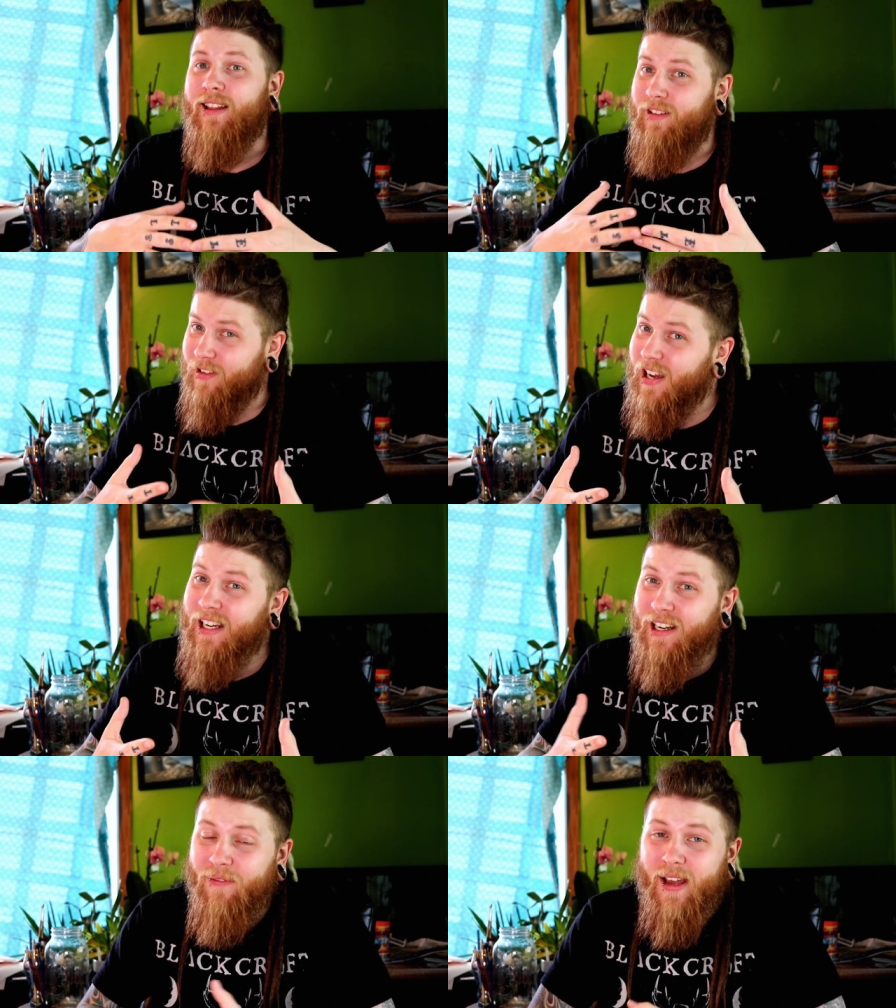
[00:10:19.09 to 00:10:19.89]
you're
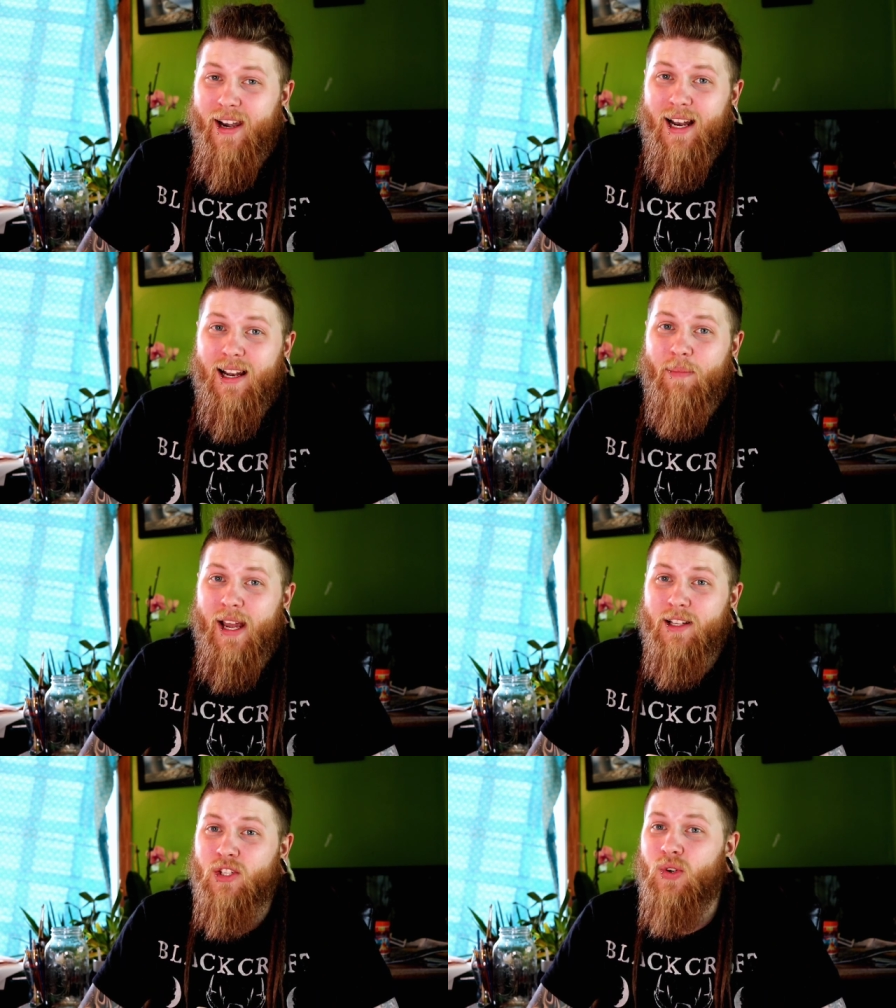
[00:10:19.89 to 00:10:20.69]
not gonna find it at a
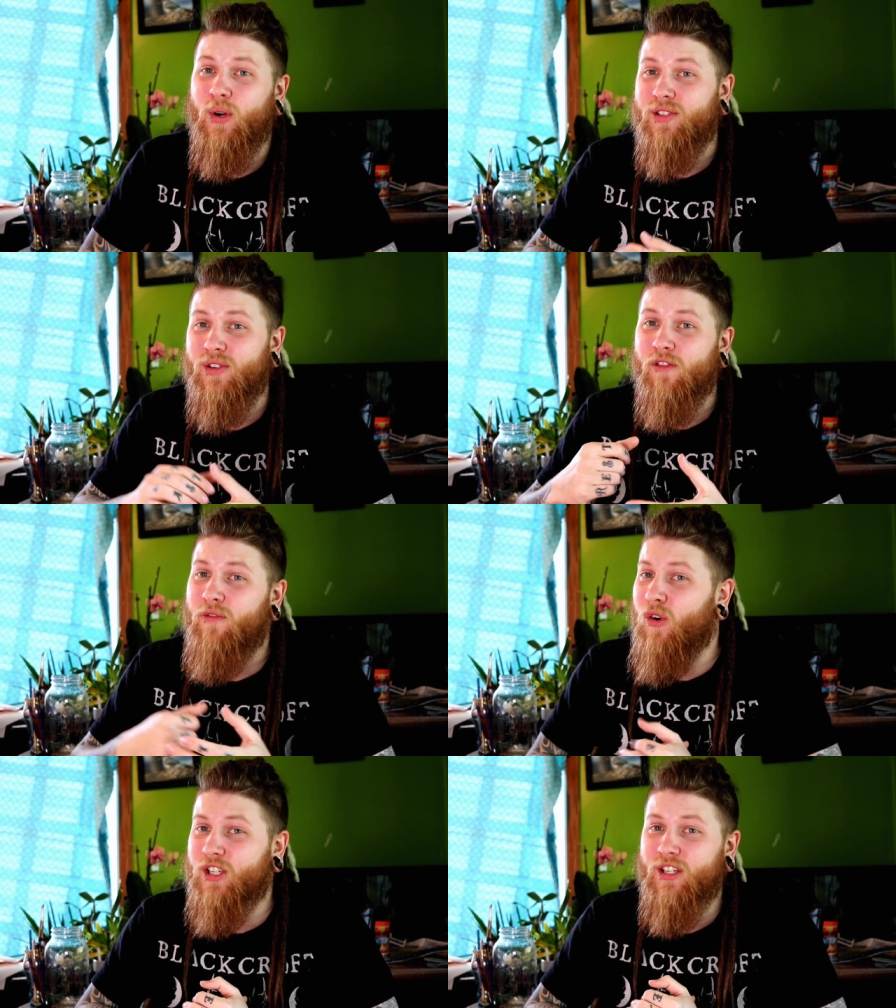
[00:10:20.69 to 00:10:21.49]
pet store, so
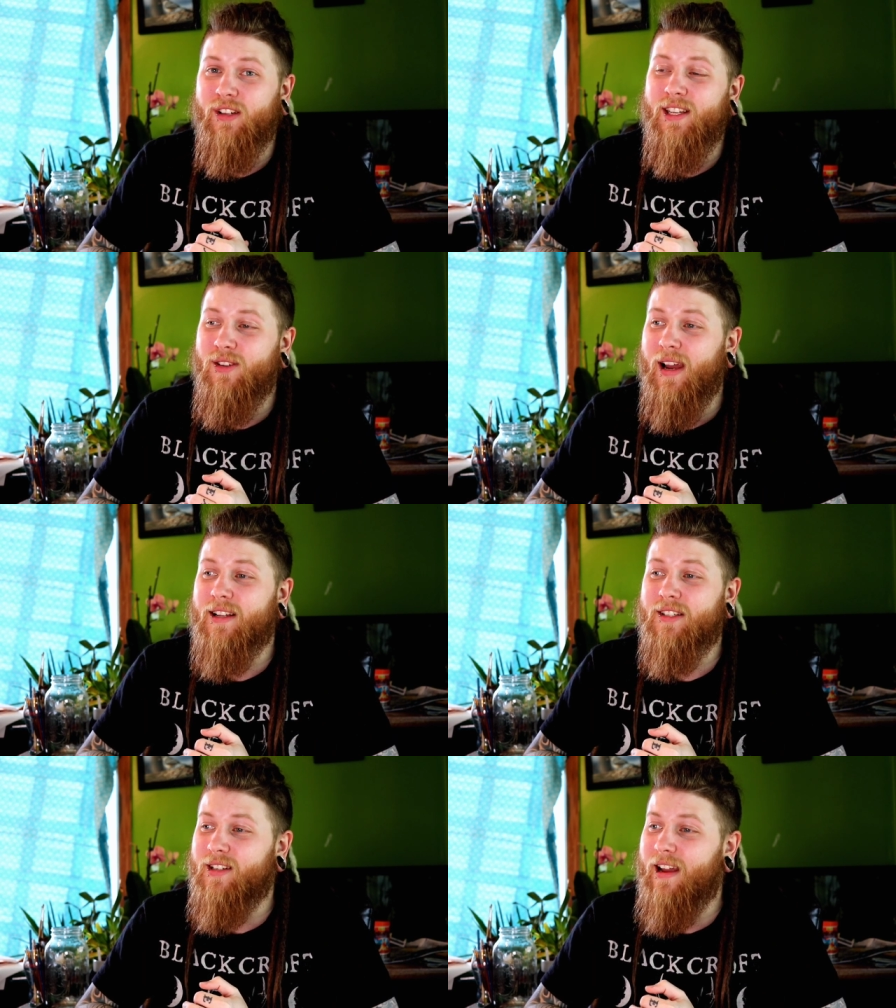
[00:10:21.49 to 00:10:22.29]
unfortunately you
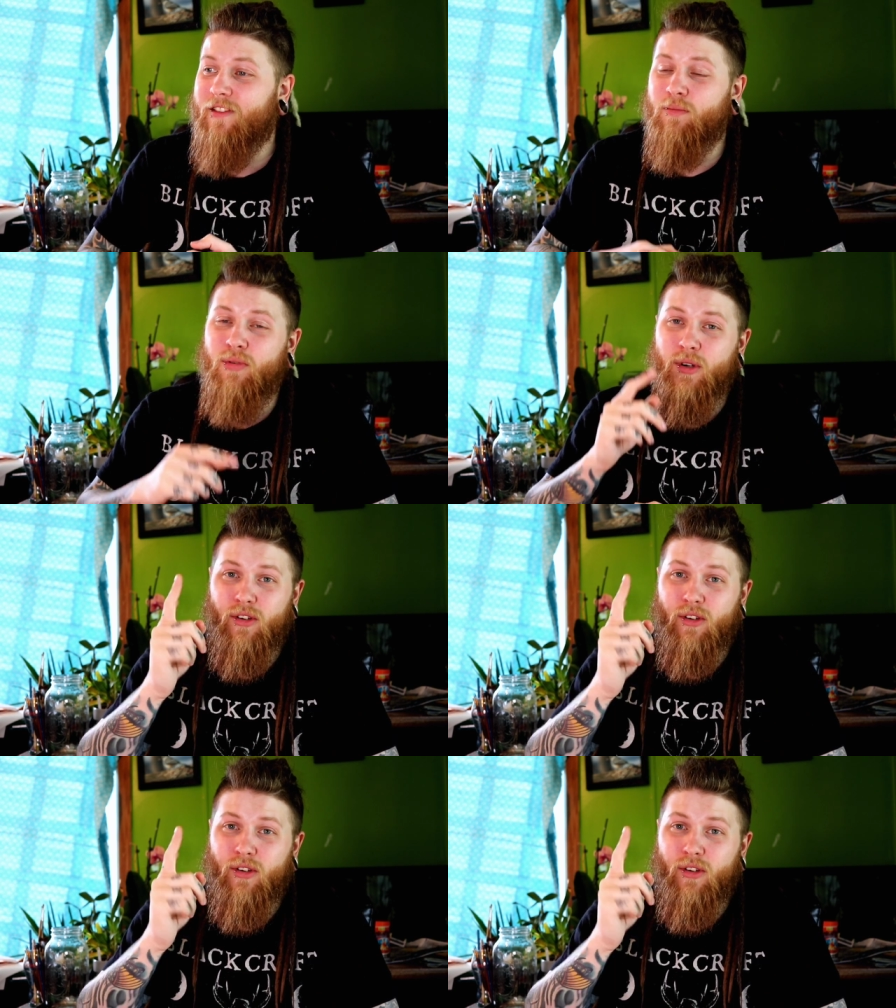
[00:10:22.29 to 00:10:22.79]
guys are gonna have to put,